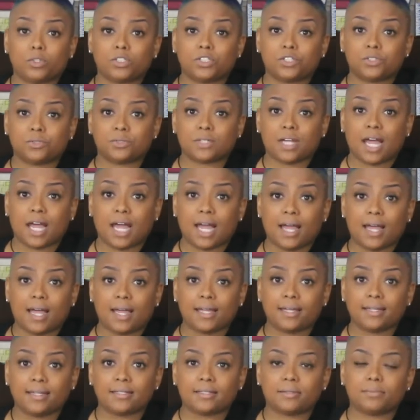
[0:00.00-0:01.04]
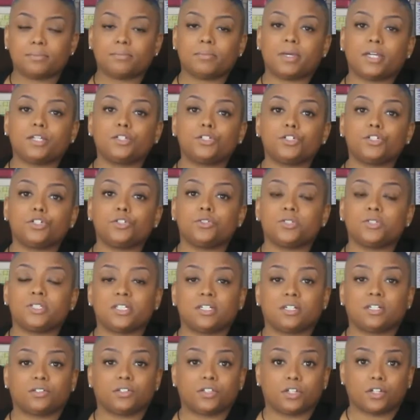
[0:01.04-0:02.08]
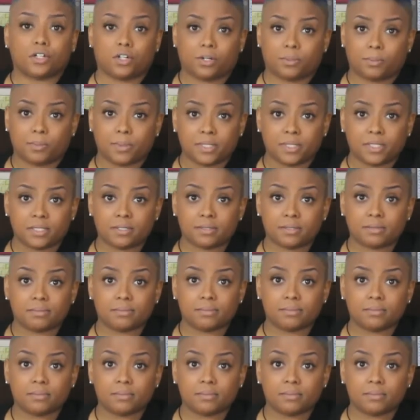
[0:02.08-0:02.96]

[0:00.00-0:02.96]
with you guys, make sure you see a therapist.